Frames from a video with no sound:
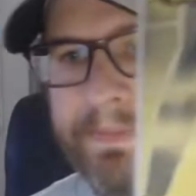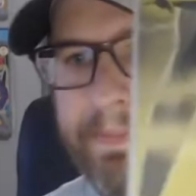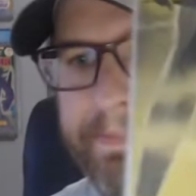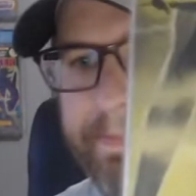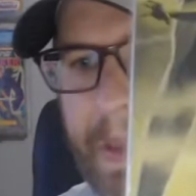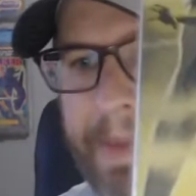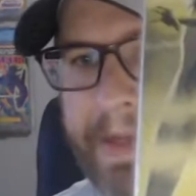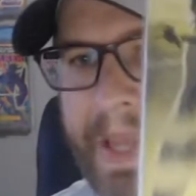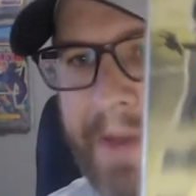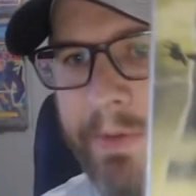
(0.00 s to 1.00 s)
Batman
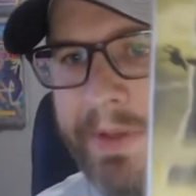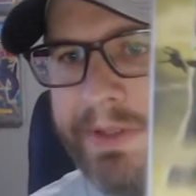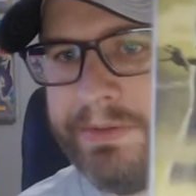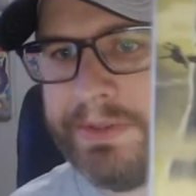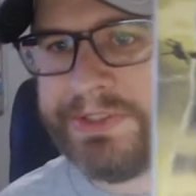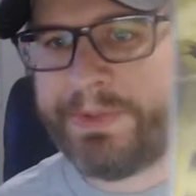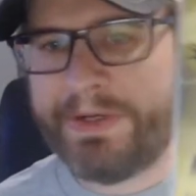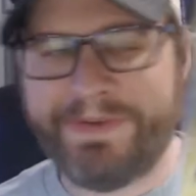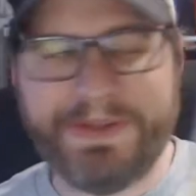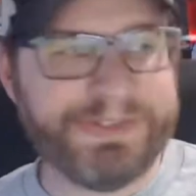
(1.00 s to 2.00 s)
Catwoman. This has been a
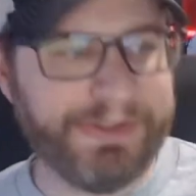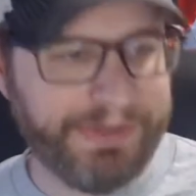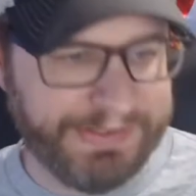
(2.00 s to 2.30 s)
fun series.